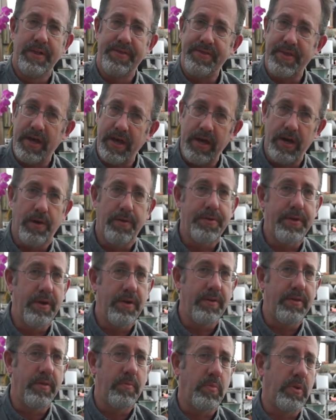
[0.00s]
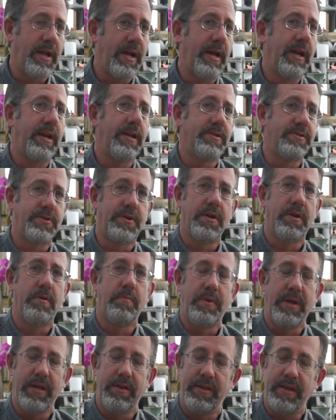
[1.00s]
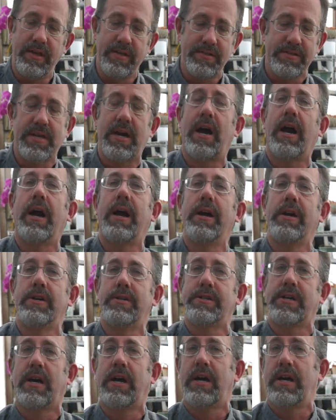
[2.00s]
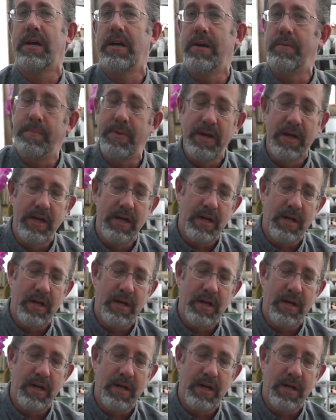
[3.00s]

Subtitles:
the healthier the plant is going to be the entire time